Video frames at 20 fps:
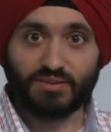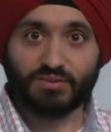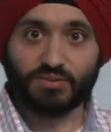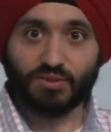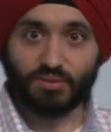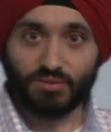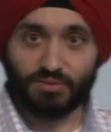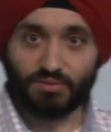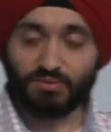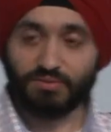
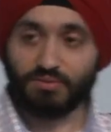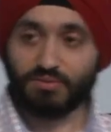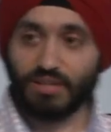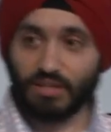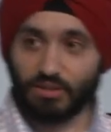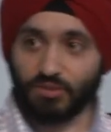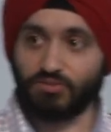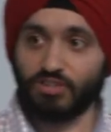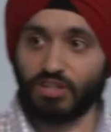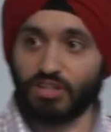sort of
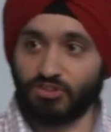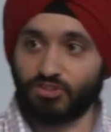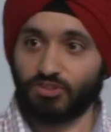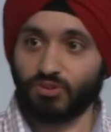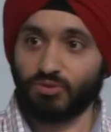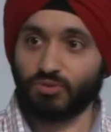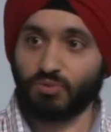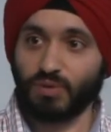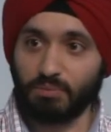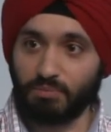set of
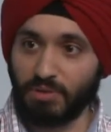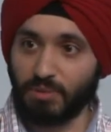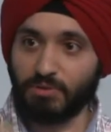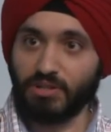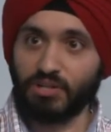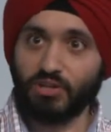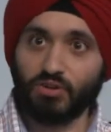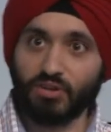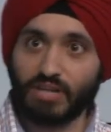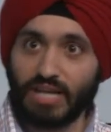gestures, where people
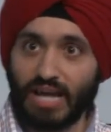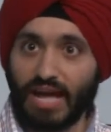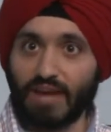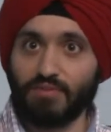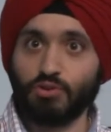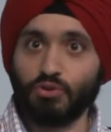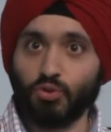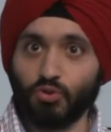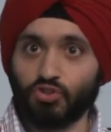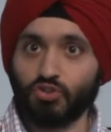did not have
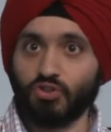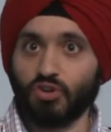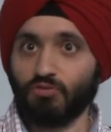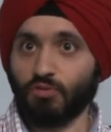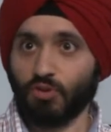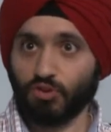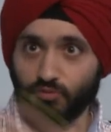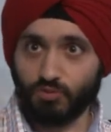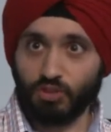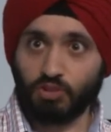a notion of
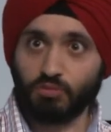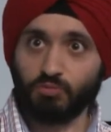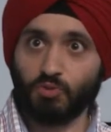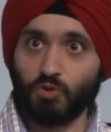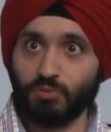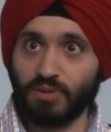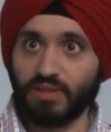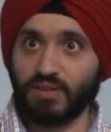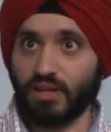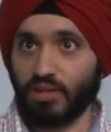which
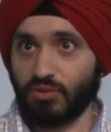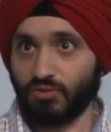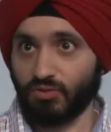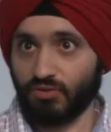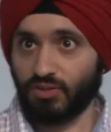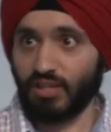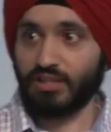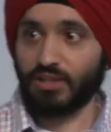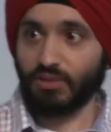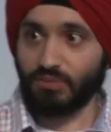movements are
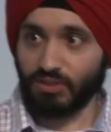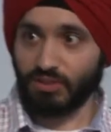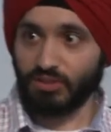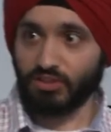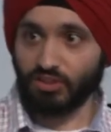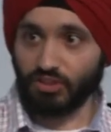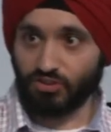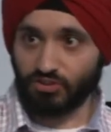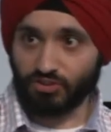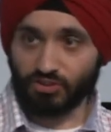associated with
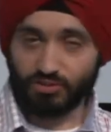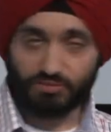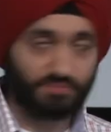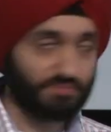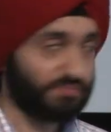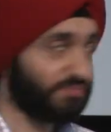the gesture.